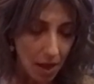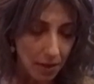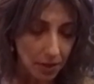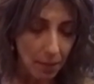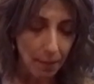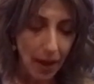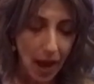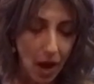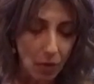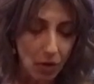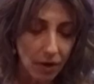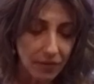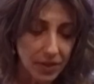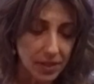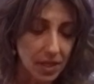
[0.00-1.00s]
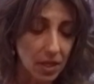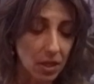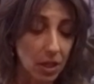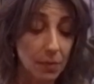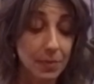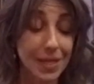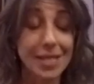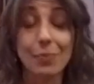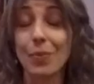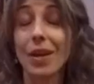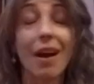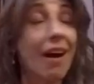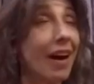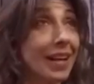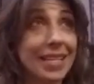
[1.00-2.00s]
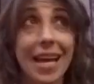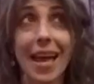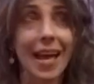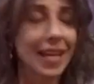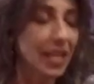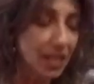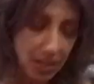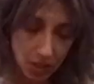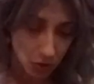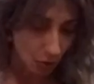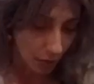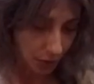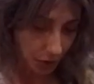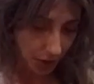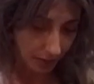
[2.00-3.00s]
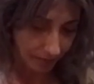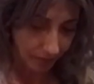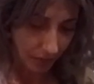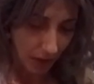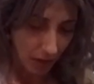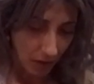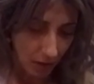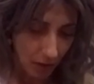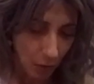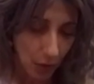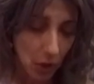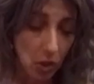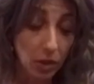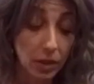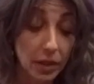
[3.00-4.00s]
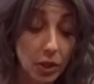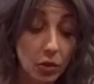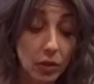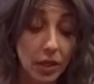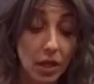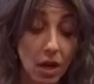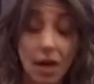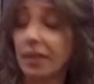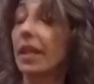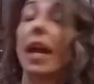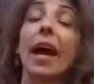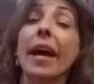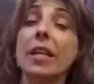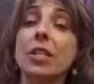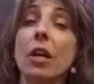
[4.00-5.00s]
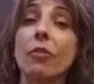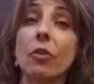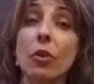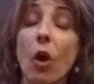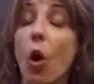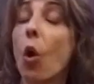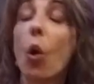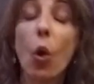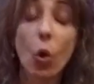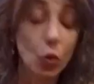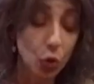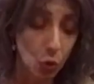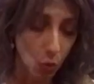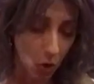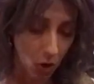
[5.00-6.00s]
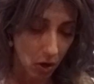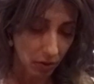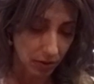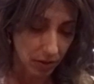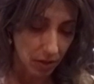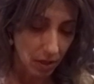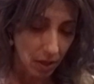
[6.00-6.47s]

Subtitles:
The power of this eclipse is beyond any description. We are literally on the edge of a whole new world.